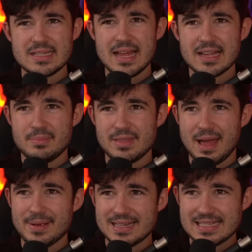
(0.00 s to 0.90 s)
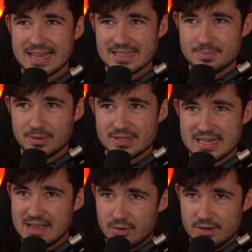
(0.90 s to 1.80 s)
deck? But that makes sense because
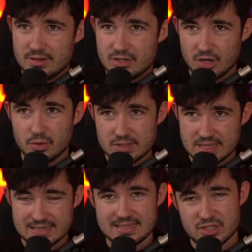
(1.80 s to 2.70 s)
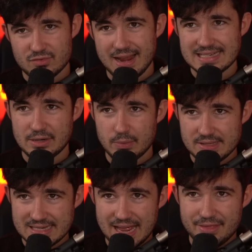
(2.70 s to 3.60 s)
now it shows that it's interacting with
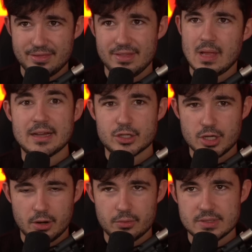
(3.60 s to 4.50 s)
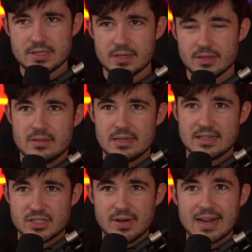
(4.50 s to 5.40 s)
death, and it shows that it
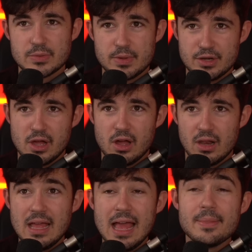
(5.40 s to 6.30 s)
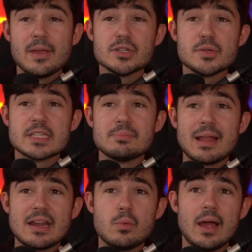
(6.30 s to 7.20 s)
interacts with Knull. And they also
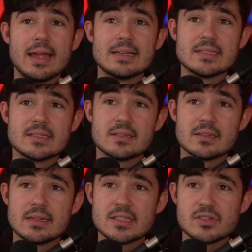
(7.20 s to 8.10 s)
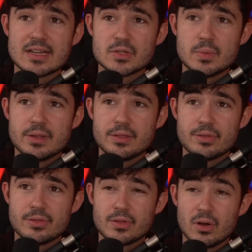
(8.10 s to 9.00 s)
explain why it doesn't interact
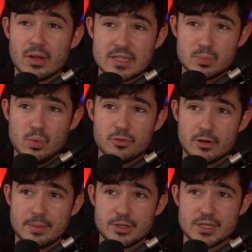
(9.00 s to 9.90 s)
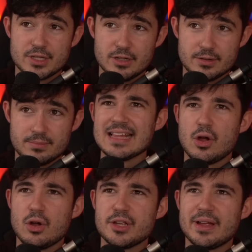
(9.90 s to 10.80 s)
with Colossus and Wolverine, which is good. As an
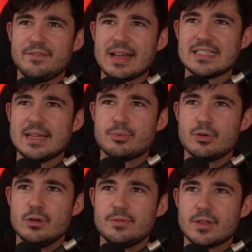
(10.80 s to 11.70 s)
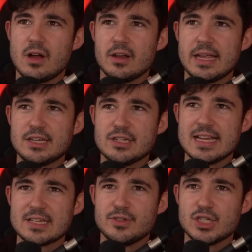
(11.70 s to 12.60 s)
ongoing effect to improve the card location and
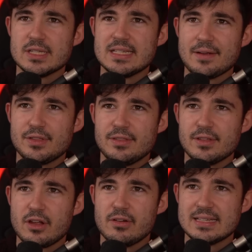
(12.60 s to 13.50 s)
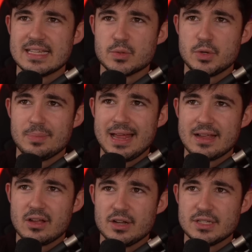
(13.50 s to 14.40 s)
text, we've adjusted everything that currently says when you play a
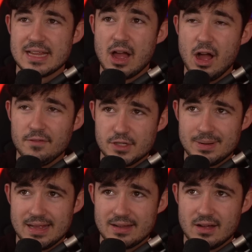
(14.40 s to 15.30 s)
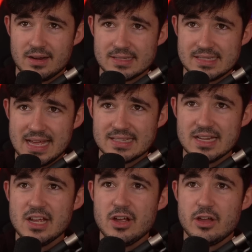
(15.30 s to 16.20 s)
card to say after you play a card instead.
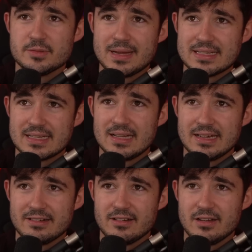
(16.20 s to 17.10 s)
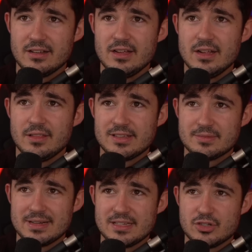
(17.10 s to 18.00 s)
This makes it clearer. These
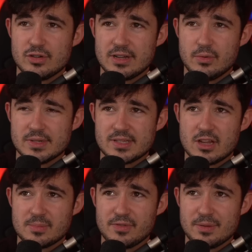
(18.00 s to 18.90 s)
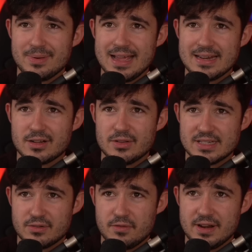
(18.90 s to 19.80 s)
abilities trigger once the card's been fully played, including
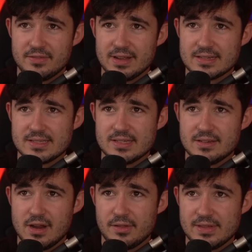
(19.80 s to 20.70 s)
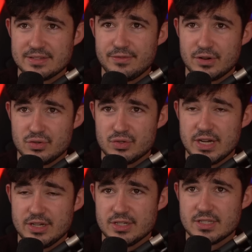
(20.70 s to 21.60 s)
its on-reveal effects. None of these are functional
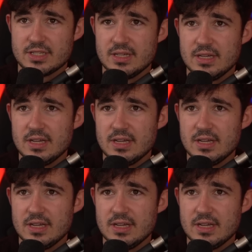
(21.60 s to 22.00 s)
changes.